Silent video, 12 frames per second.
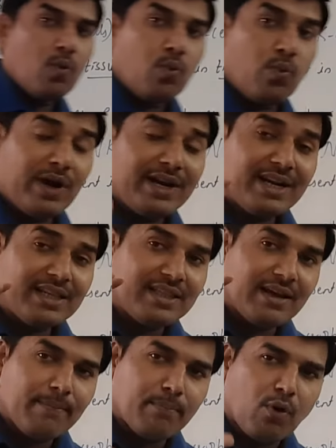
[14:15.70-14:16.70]
when the
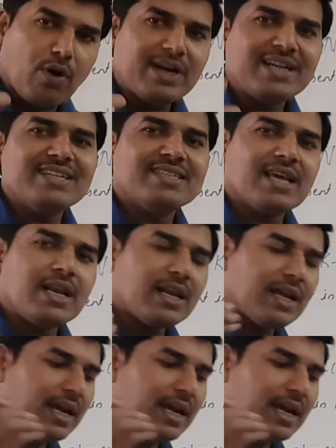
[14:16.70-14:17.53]
body cell